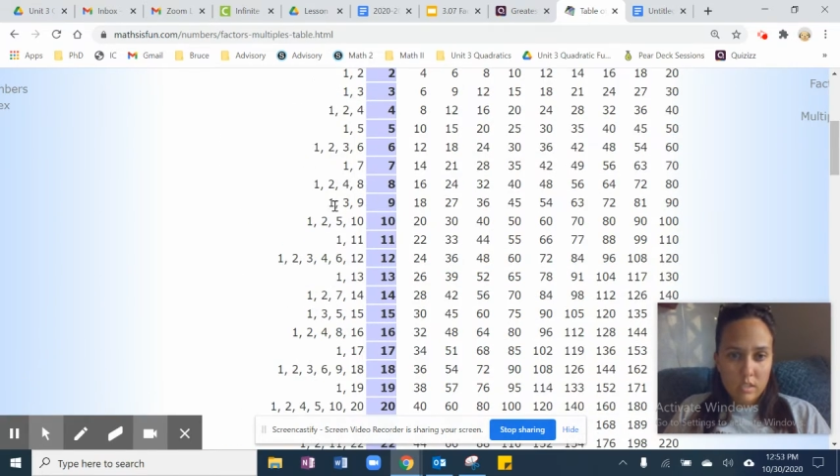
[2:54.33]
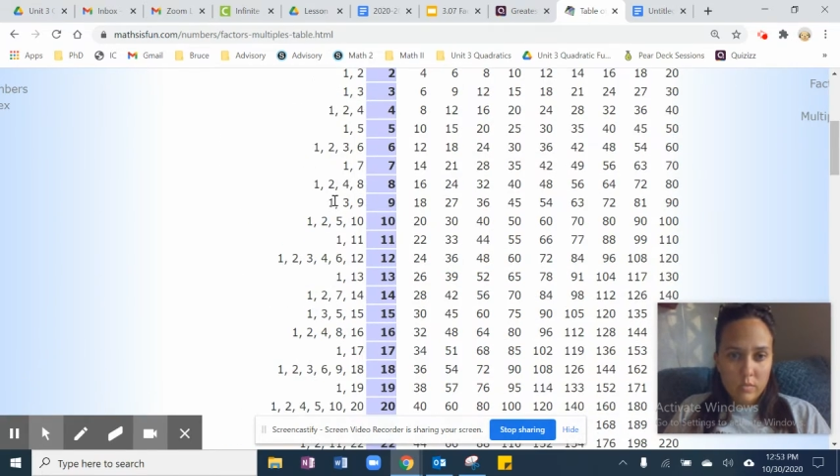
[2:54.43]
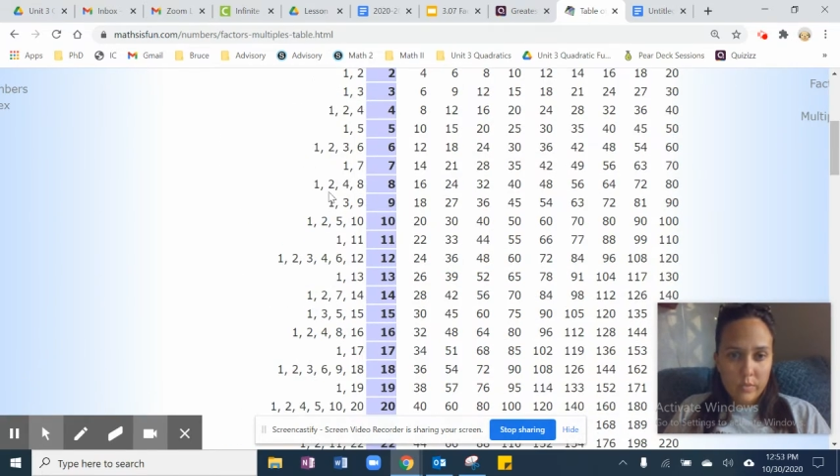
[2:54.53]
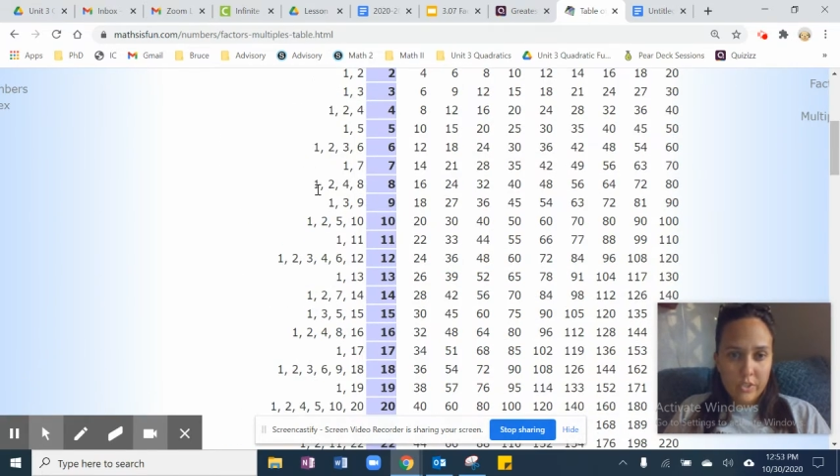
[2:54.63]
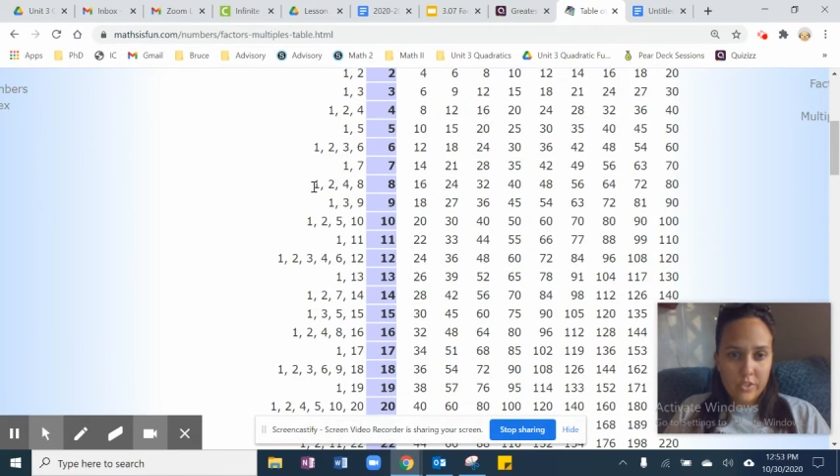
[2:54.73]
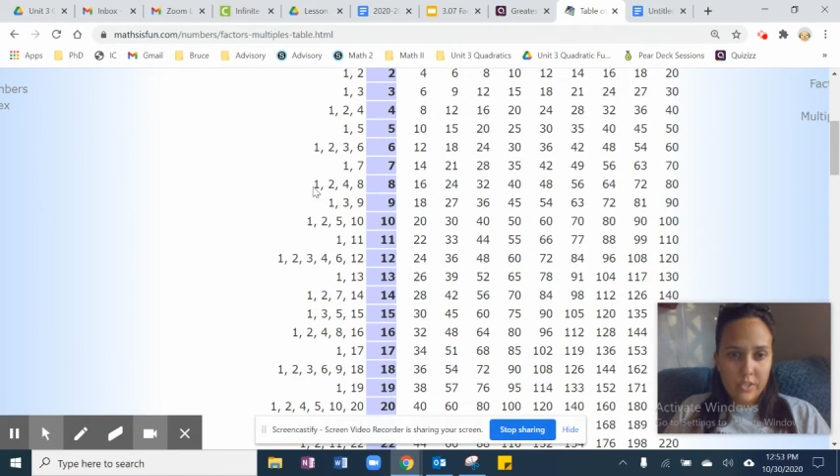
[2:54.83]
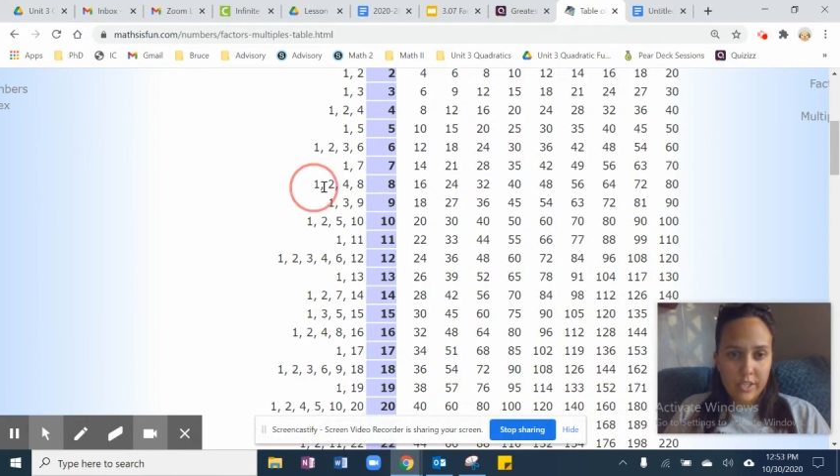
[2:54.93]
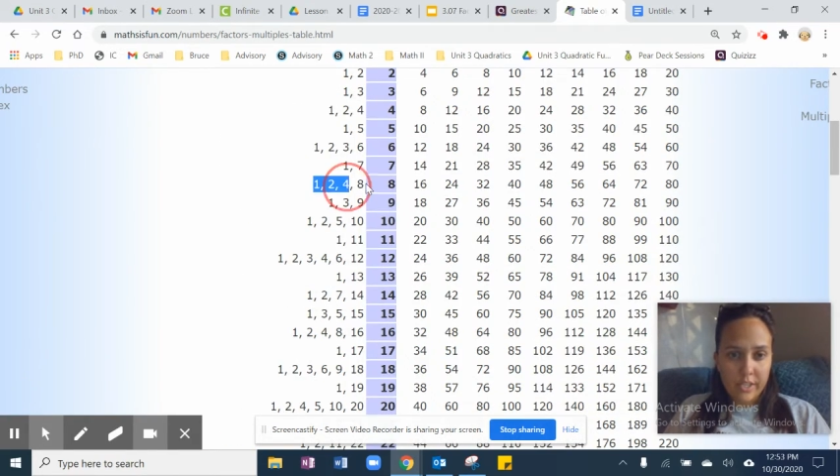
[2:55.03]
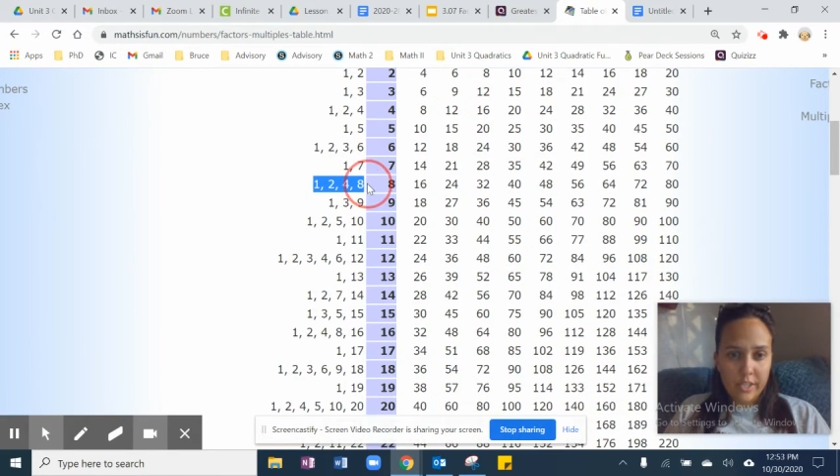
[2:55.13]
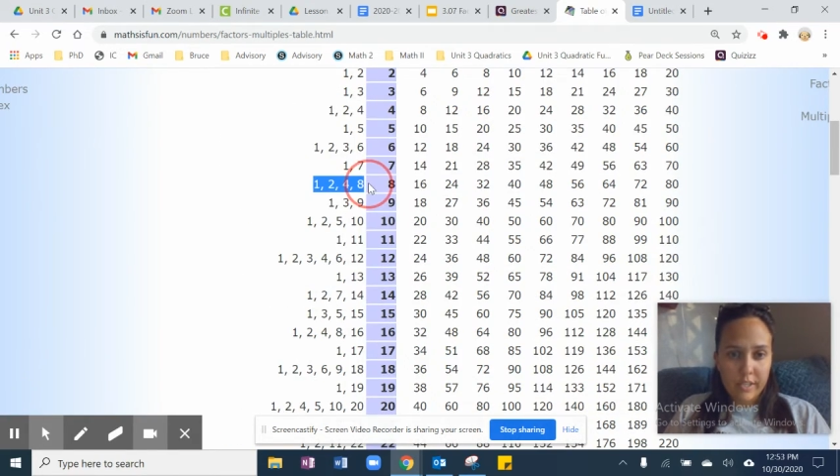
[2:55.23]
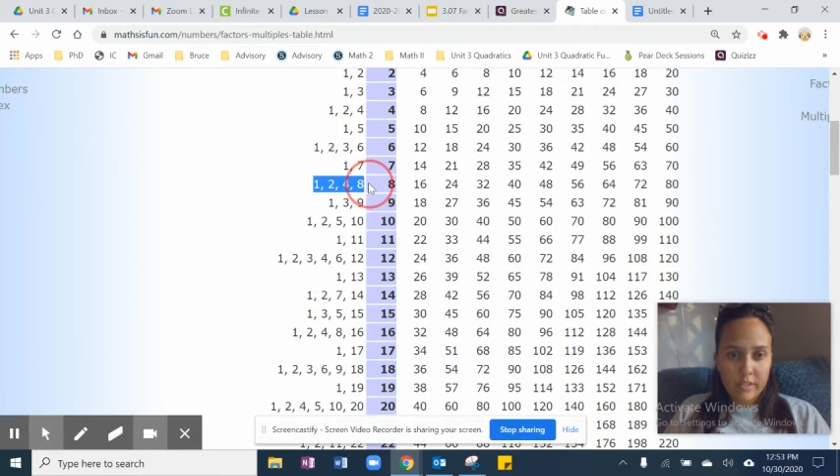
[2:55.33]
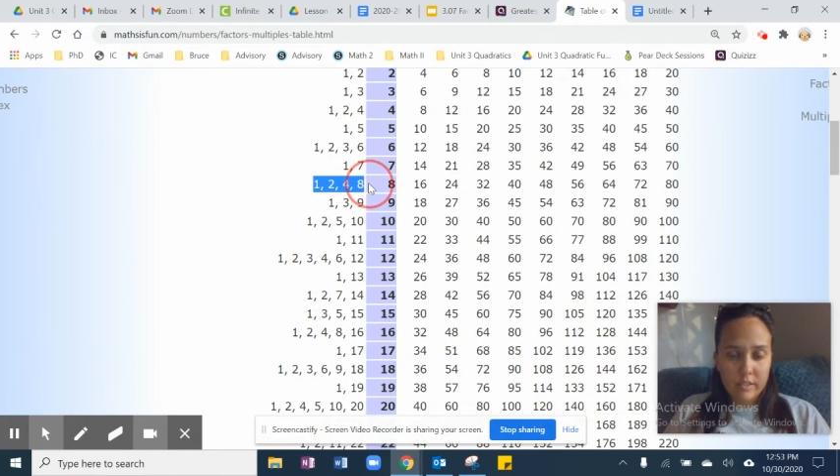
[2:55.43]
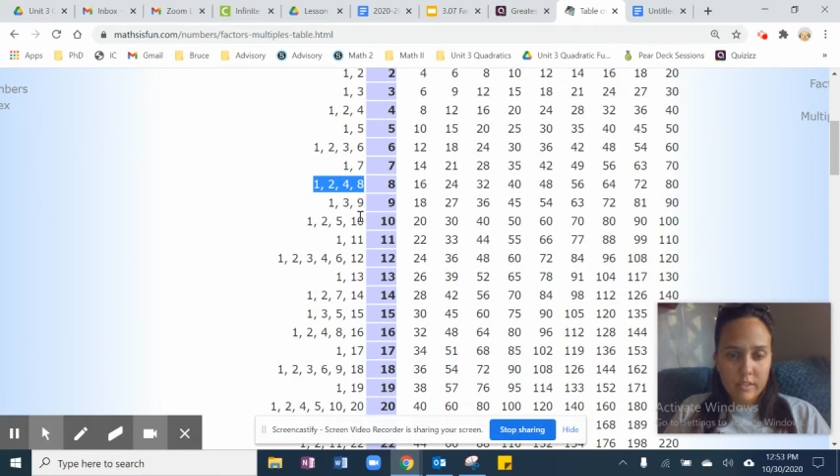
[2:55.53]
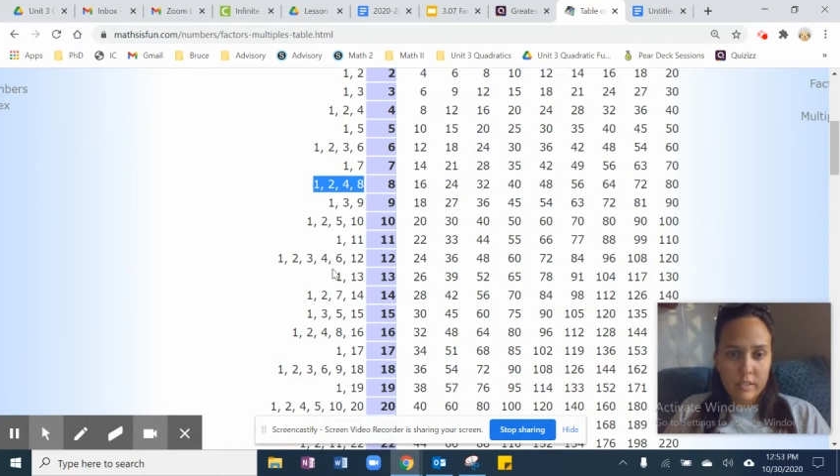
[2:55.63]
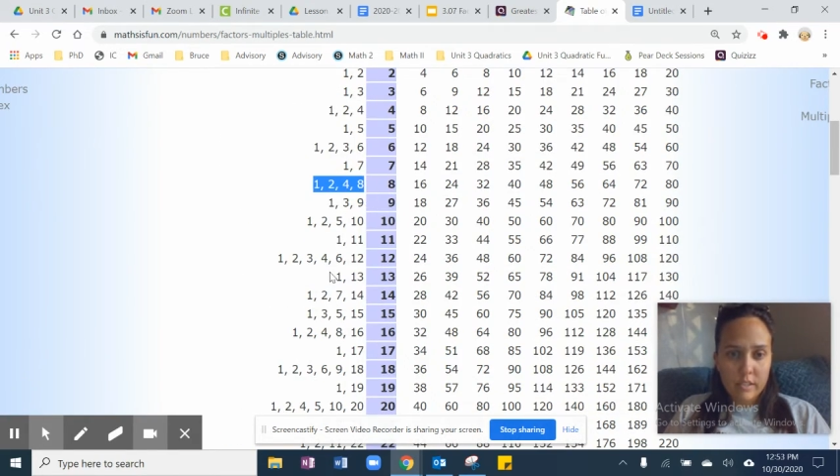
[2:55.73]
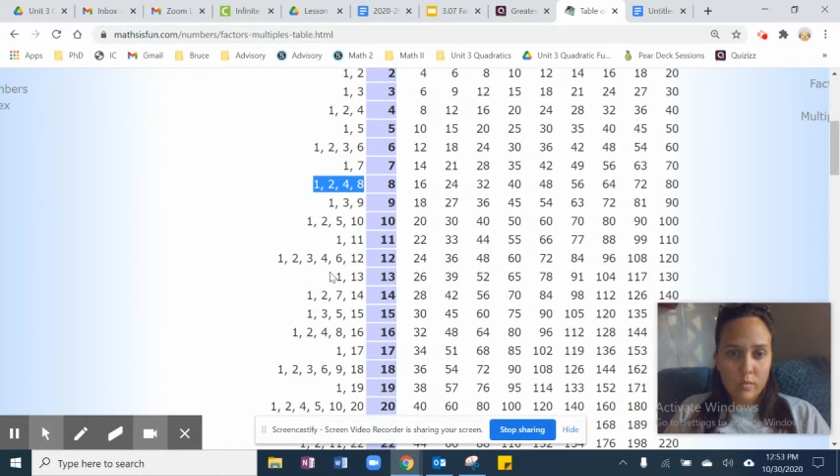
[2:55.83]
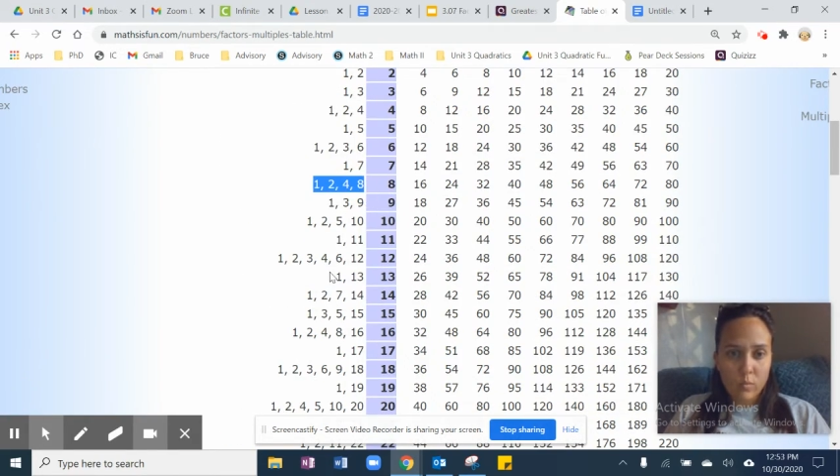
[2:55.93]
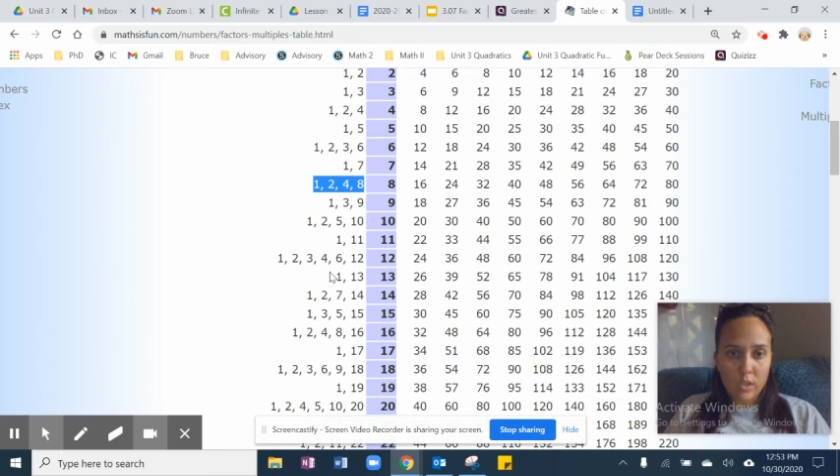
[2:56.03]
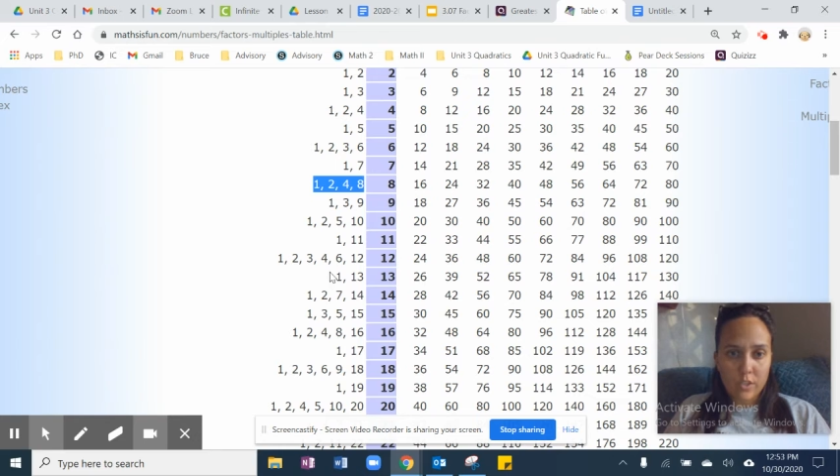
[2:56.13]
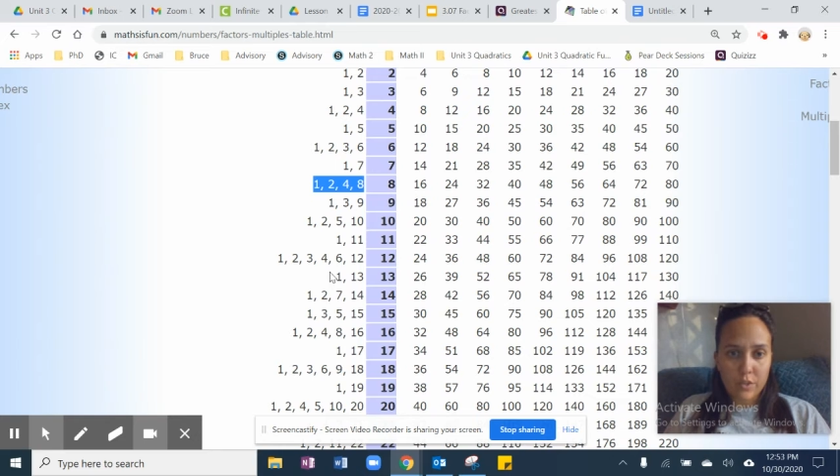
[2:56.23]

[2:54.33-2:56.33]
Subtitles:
which is here, 1,